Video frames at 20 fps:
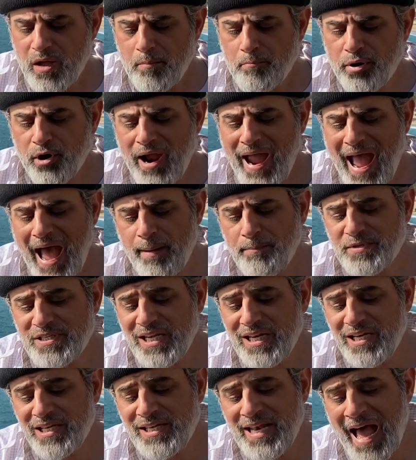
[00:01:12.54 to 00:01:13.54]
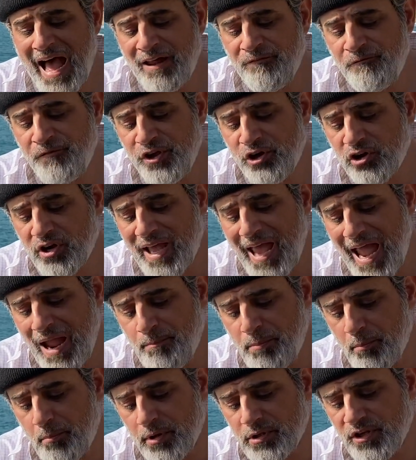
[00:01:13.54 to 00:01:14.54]
Perhaps he did not feel
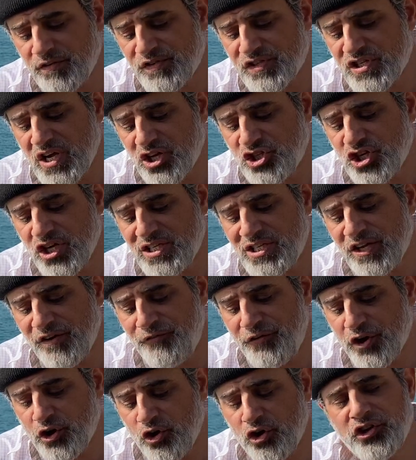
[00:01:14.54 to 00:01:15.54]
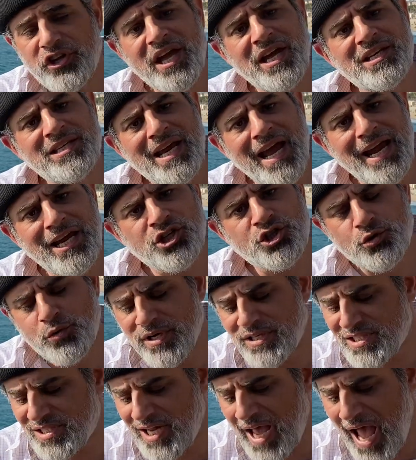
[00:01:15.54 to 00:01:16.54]
capable of such a difficult and
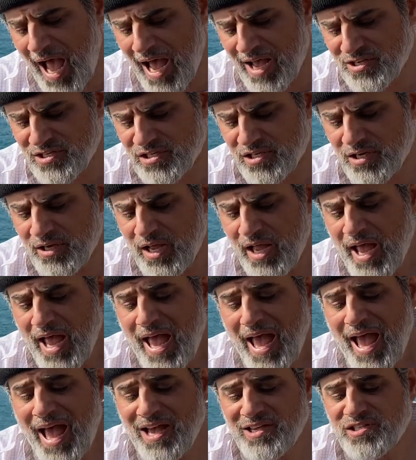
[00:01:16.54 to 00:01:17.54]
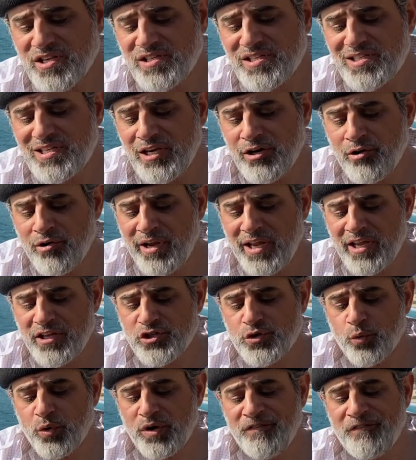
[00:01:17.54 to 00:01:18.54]
dangerous task, as
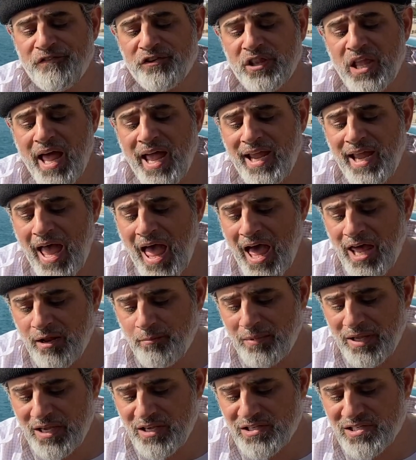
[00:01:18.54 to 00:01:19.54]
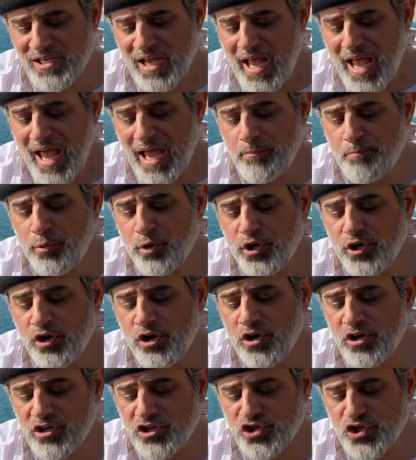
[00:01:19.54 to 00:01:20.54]
Assyrians would flay enemies and put
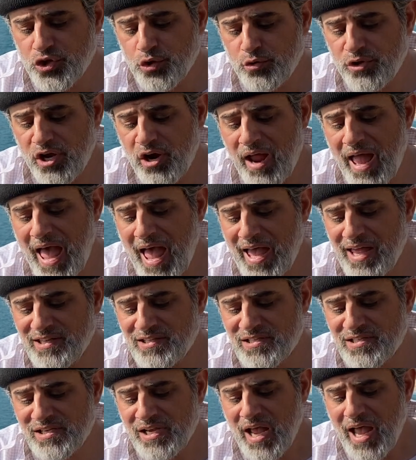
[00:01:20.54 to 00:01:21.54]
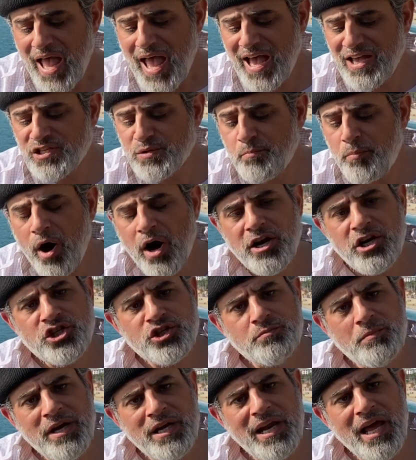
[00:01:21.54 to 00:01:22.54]
hooks through their heads as
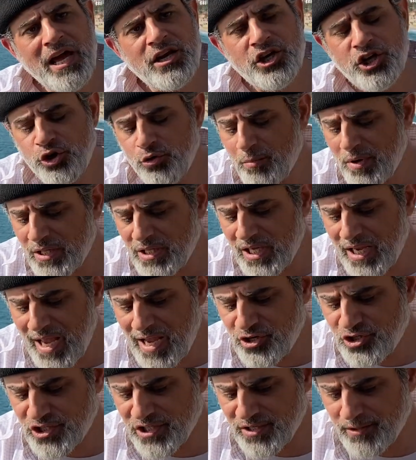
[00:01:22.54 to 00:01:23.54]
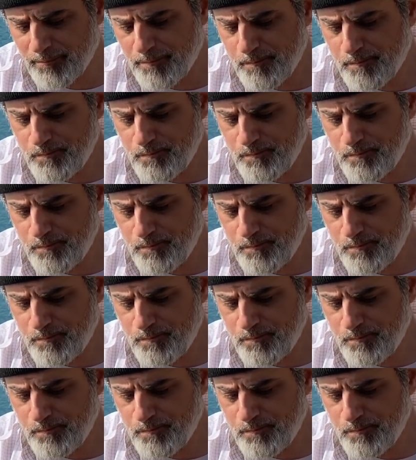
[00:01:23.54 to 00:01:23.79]
punishment and humiliation.